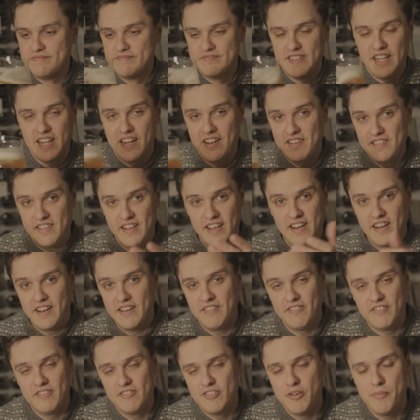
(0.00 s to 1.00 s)
Like I said,
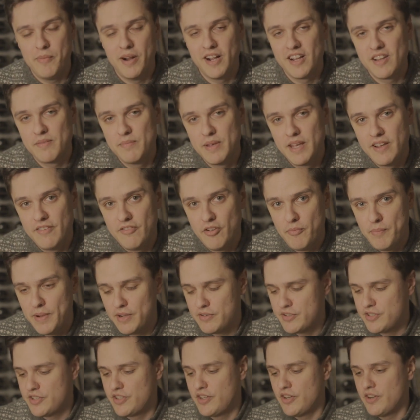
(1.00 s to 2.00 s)
it reminds me of a
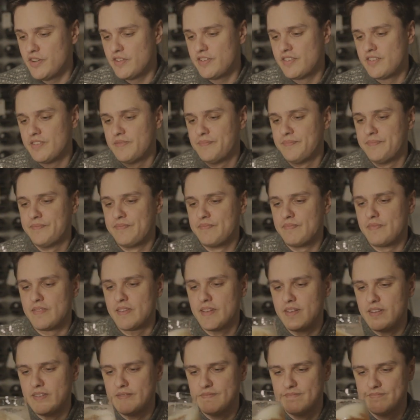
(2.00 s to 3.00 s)
Belgian Gers.
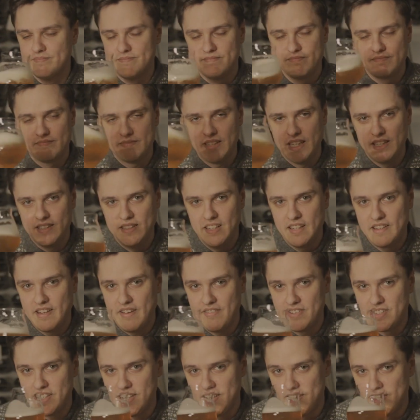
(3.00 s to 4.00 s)
Let's
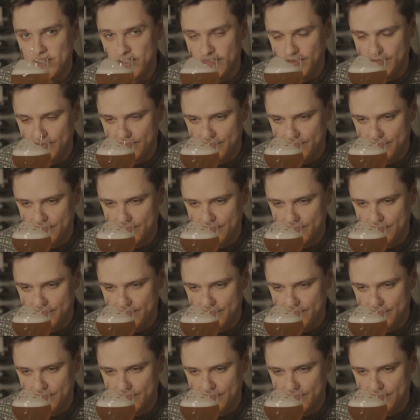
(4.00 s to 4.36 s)
have a taste.